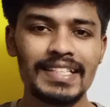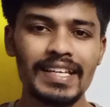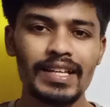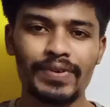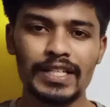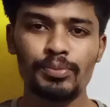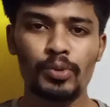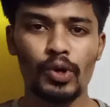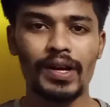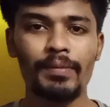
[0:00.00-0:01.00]
see the
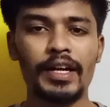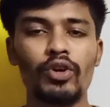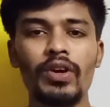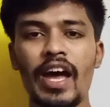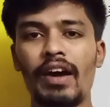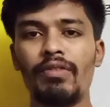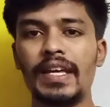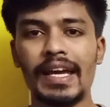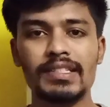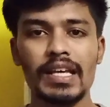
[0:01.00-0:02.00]
first program. I don't have
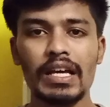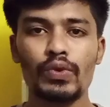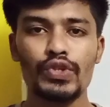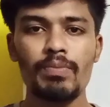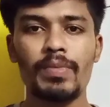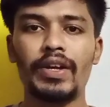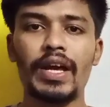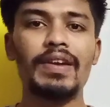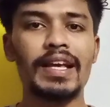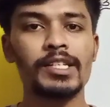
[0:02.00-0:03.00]
the exact question, but
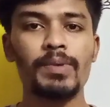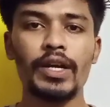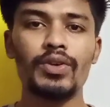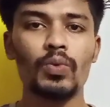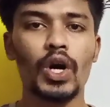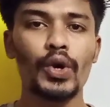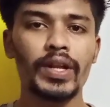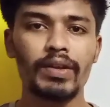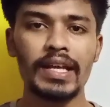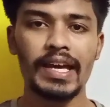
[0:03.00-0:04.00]
I will explain you what
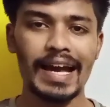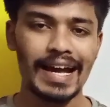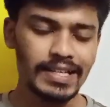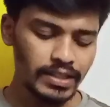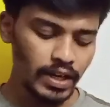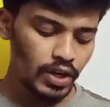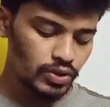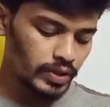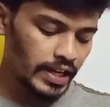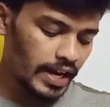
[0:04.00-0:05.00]
they ask.
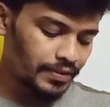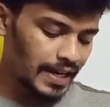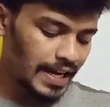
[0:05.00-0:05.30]
So they have